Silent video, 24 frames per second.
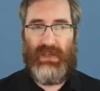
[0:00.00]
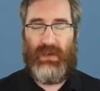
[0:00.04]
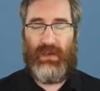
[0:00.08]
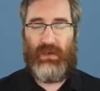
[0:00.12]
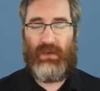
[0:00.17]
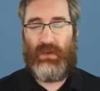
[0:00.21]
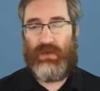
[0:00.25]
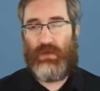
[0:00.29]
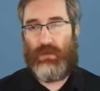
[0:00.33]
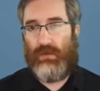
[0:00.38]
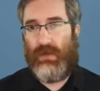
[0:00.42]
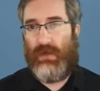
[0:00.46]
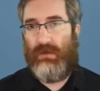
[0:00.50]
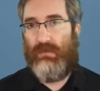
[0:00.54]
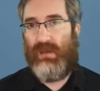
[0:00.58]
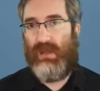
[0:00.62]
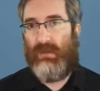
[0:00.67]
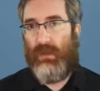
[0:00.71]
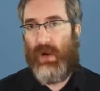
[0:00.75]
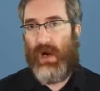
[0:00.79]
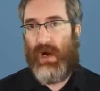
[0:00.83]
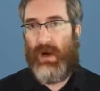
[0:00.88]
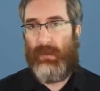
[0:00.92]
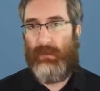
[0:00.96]

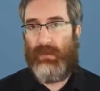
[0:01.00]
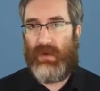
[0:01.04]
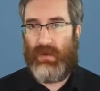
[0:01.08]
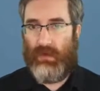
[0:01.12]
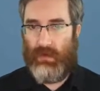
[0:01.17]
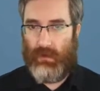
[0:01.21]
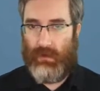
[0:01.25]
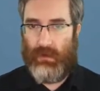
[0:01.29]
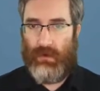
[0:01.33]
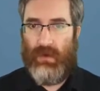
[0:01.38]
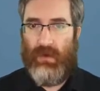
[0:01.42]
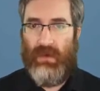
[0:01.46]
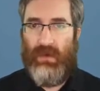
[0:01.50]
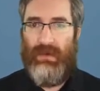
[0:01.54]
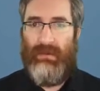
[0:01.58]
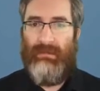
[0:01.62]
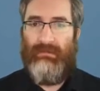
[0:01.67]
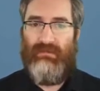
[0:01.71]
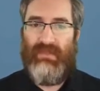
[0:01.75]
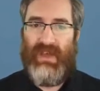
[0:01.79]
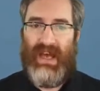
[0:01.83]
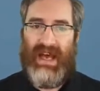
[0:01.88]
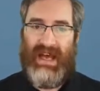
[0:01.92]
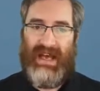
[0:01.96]
extremely popular
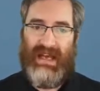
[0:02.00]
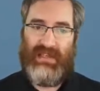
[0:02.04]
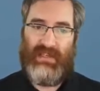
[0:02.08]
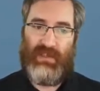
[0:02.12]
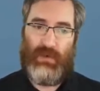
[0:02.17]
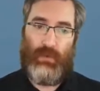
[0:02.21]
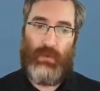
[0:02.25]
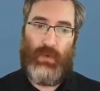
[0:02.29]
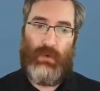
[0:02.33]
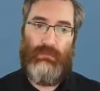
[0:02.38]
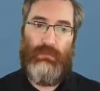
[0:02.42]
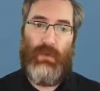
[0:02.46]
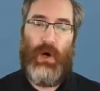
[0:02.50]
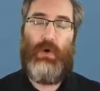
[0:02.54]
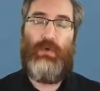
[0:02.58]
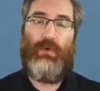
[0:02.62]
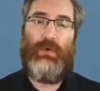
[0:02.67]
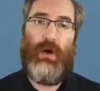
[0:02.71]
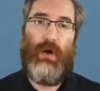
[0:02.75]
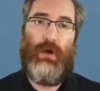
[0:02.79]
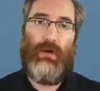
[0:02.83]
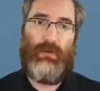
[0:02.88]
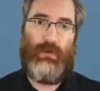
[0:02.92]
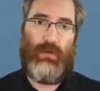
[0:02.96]
as a
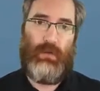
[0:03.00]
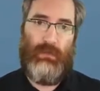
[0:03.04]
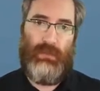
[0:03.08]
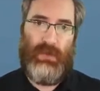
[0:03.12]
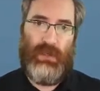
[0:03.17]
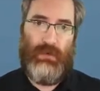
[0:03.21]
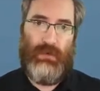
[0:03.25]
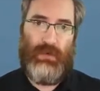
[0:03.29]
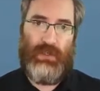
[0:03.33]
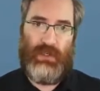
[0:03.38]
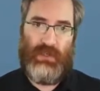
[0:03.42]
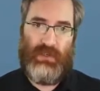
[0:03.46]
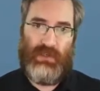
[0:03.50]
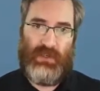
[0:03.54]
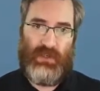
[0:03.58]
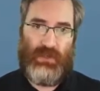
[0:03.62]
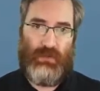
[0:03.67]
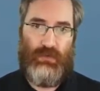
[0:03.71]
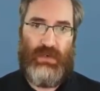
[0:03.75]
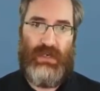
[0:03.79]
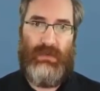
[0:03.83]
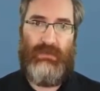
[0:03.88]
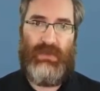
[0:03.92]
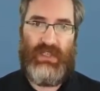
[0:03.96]
remote contribution
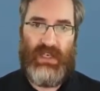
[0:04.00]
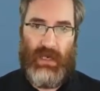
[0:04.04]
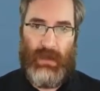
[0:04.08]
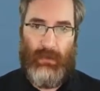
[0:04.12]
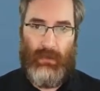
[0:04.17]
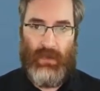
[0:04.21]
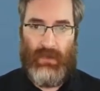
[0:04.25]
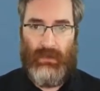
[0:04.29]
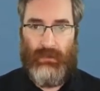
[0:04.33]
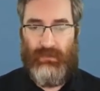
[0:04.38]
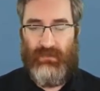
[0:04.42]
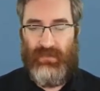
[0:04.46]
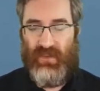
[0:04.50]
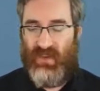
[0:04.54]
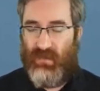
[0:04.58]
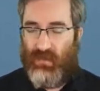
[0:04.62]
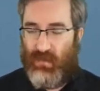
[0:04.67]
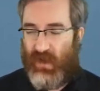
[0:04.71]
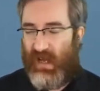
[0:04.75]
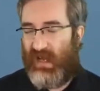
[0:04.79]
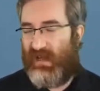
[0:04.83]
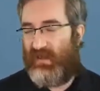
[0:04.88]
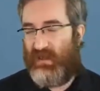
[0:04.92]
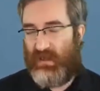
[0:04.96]
stream type. In
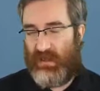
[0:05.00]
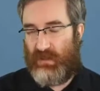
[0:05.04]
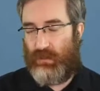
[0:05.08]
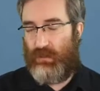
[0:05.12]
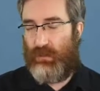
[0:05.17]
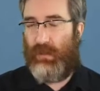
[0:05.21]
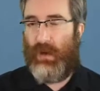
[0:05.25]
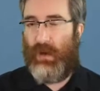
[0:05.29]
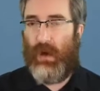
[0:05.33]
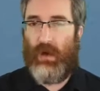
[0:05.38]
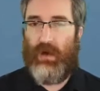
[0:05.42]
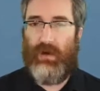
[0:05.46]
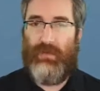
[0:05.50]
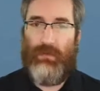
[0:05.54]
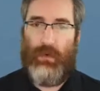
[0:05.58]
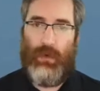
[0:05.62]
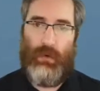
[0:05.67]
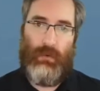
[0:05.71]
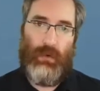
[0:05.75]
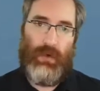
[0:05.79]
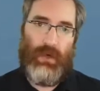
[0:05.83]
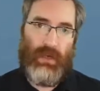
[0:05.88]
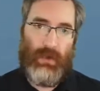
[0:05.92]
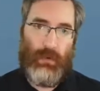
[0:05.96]
fact, it's part of
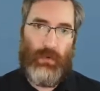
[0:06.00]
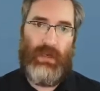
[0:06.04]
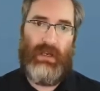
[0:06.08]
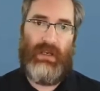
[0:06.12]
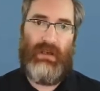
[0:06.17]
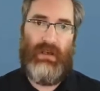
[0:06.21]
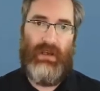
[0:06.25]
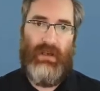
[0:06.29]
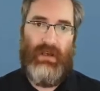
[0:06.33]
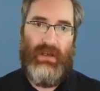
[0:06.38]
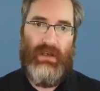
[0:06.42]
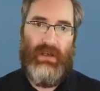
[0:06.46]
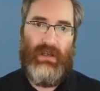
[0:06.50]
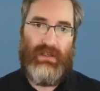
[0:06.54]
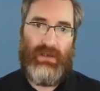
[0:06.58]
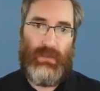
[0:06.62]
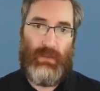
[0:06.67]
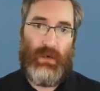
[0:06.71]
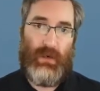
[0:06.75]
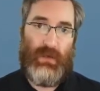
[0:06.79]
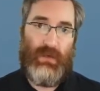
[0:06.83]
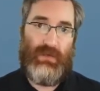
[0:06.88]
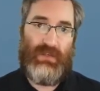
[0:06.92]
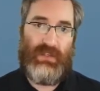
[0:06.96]
what we're doing to
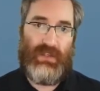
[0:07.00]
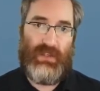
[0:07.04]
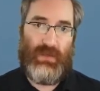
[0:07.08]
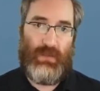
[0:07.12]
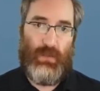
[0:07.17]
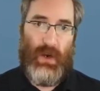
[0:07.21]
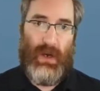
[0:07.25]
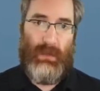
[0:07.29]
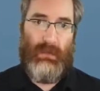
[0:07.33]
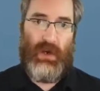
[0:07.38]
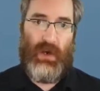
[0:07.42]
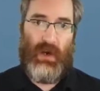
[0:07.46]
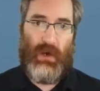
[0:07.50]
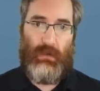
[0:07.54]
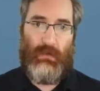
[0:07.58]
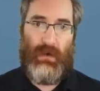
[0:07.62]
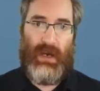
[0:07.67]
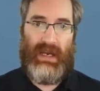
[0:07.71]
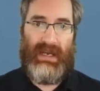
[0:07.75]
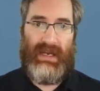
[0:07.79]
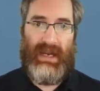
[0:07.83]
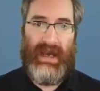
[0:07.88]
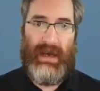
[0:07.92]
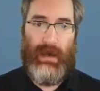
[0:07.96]
produce this webinar
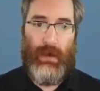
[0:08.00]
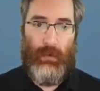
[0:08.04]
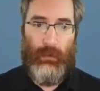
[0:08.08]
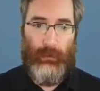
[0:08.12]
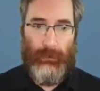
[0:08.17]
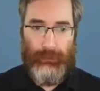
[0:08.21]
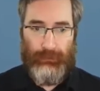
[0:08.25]
right now.